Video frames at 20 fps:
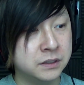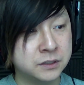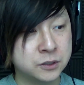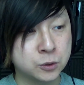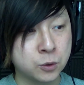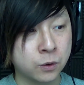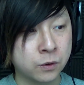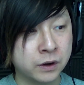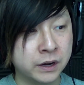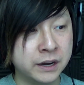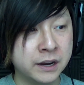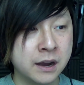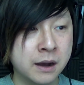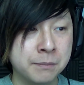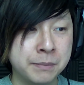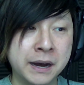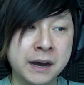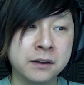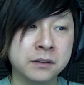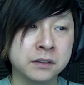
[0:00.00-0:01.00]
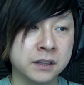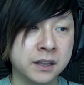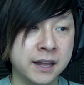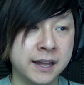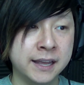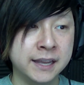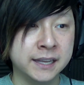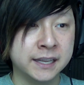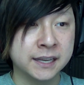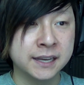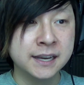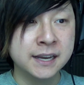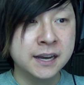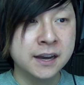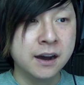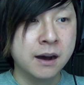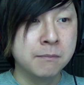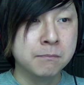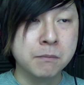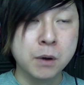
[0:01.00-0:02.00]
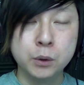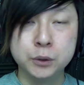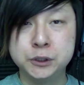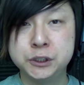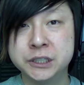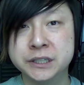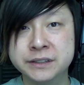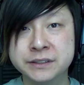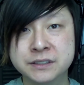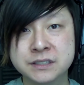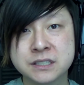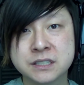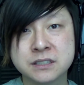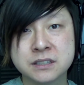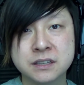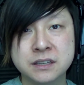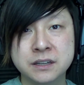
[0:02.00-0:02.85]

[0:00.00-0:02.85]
story about like emotions,